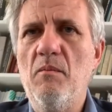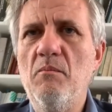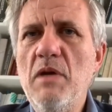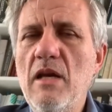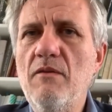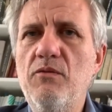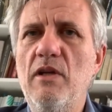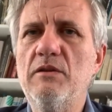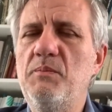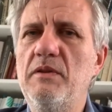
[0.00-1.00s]

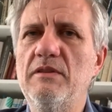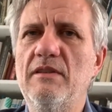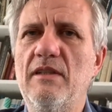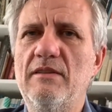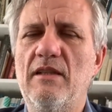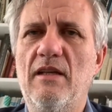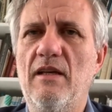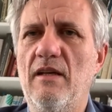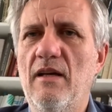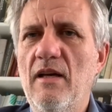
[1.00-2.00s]
meaningful experience
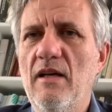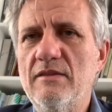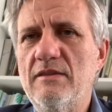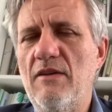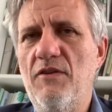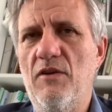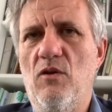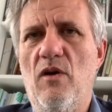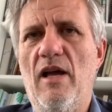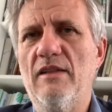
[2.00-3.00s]
that
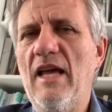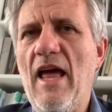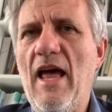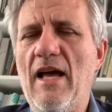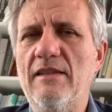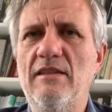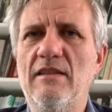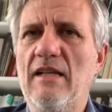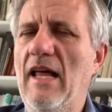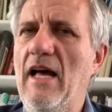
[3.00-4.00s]
Stefano has had in
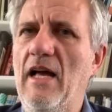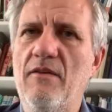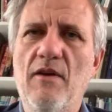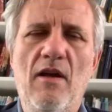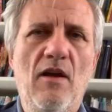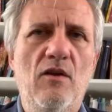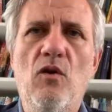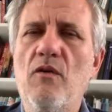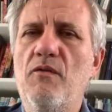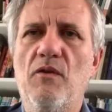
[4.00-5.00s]
his life,
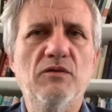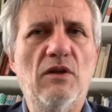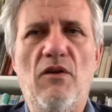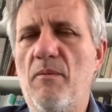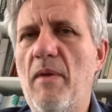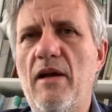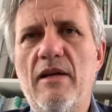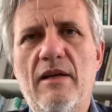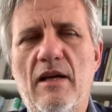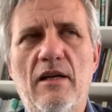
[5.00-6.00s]
going from South
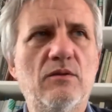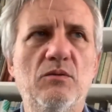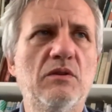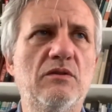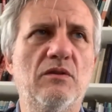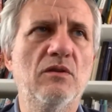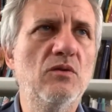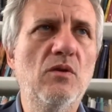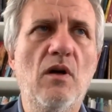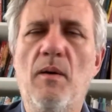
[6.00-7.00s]
America to Eastern
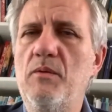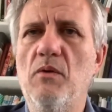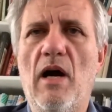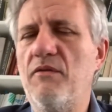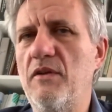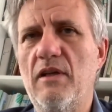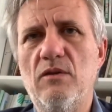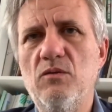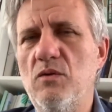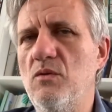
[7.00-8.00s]
Europe, to Africa,
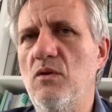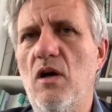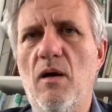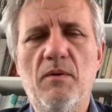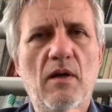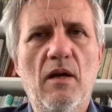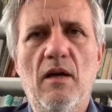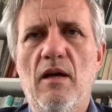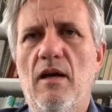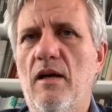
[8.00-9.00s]
to Europe,
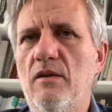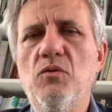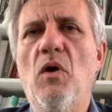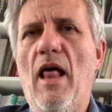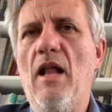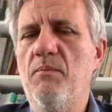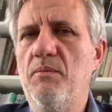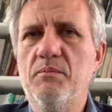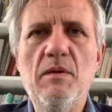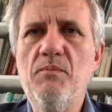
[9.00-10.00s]
to help
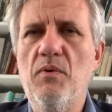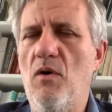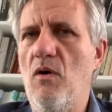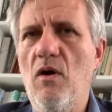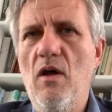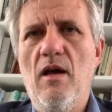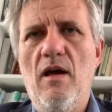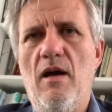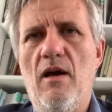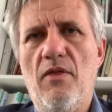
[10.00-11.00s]
people
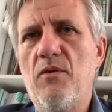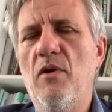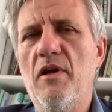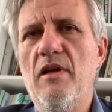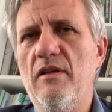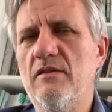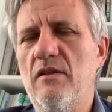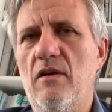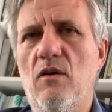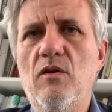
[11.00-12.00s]
through his
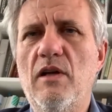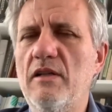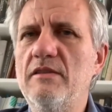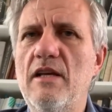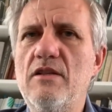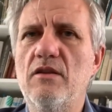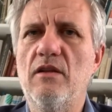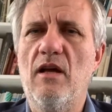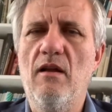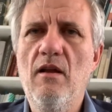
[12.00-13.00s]

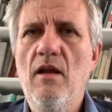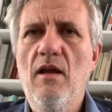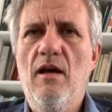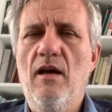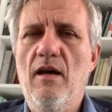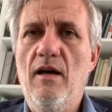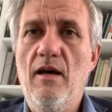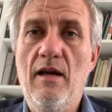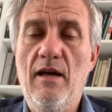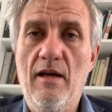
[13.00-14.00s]
organizational
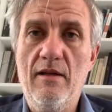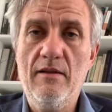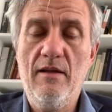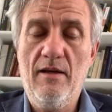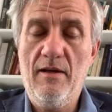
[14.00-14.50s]
and